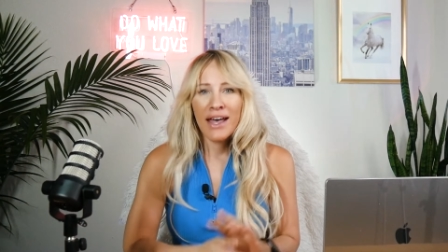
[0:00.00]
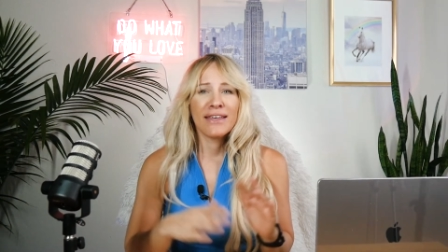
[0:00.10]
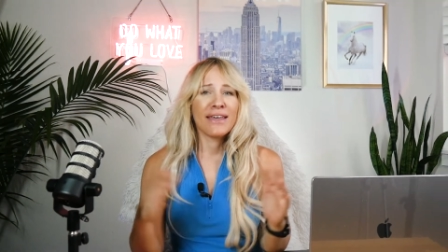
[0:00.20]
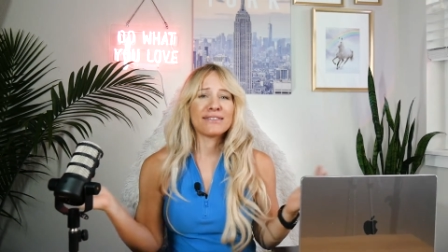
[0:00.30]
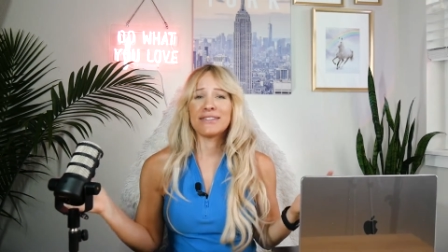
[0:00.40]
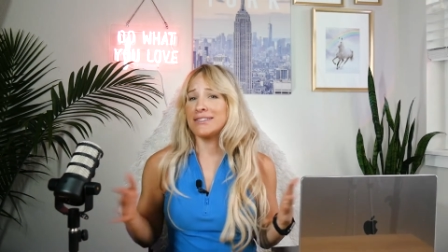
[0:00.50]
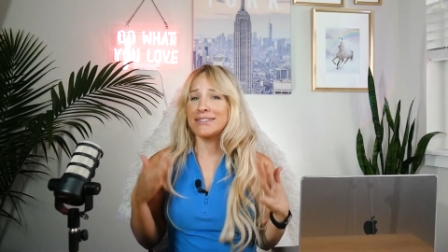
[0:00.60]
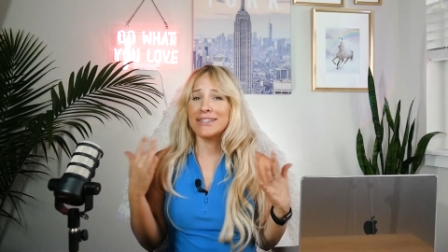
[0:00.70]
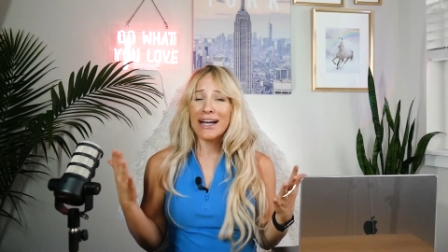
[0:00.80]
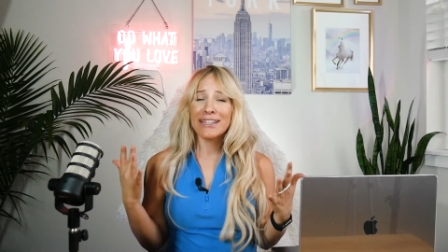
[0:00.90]
Yes, that's
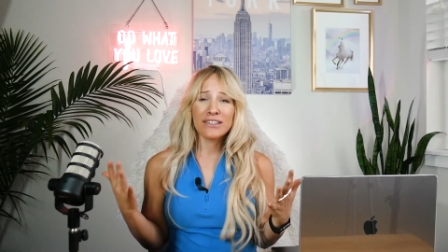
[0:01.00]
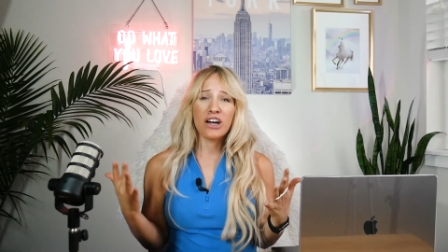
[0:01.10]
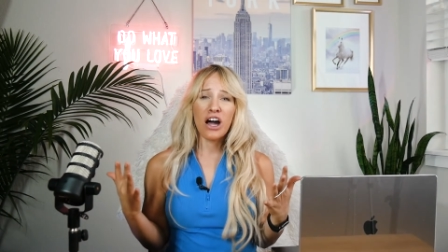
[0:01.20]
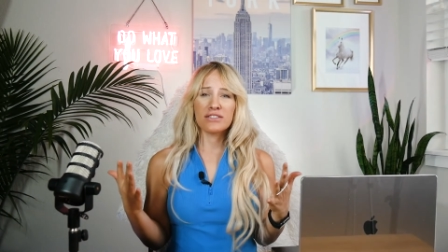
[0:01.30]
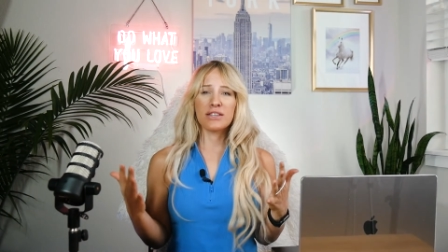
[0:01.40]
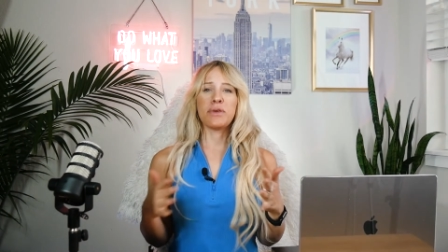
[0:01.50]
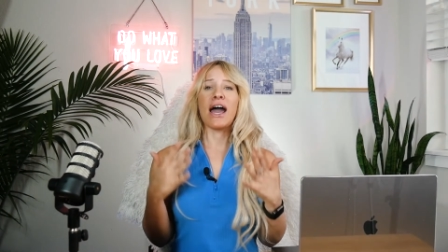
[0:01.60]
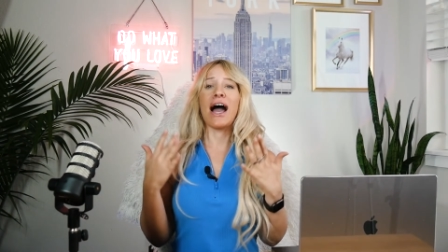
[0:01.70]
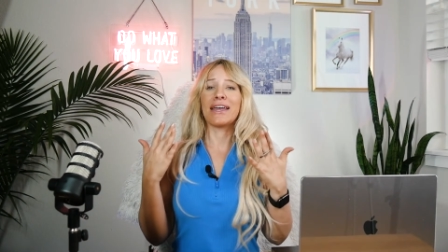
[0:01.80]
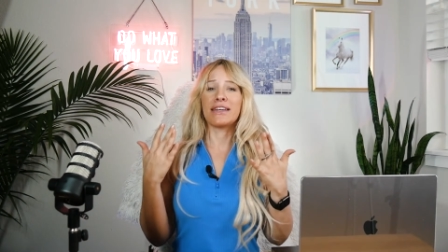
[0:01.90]
exactly the concept
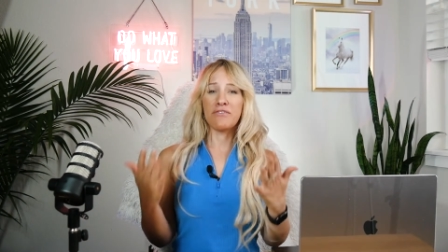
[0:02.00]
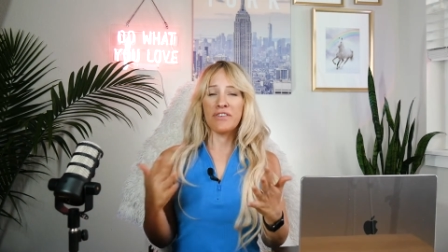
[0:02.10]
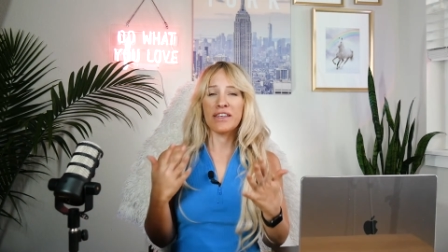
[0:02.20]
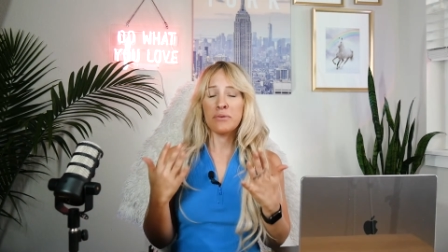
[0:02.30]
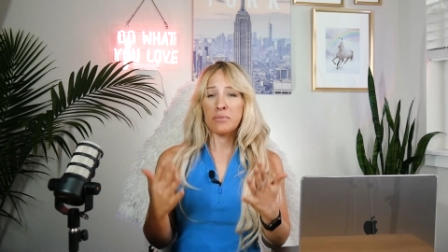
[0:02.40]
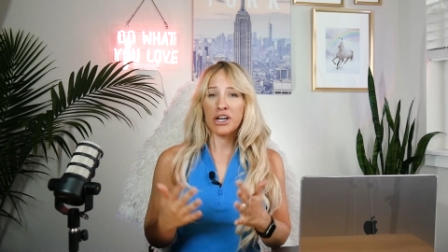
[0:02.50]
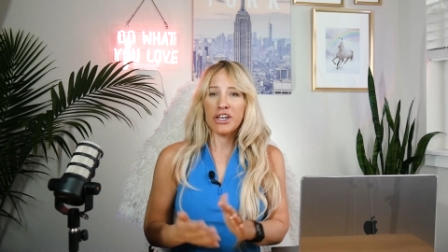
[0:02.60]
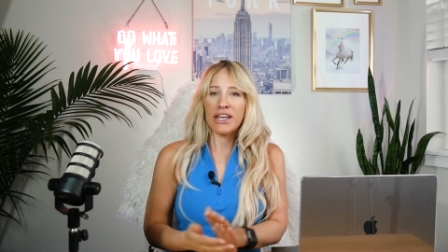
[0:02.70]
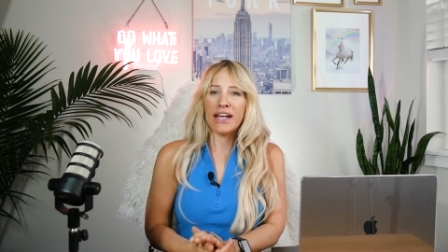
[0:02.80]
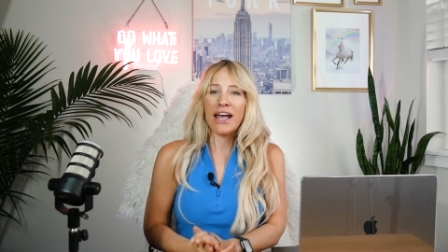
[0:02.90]
behind affiliate marketing.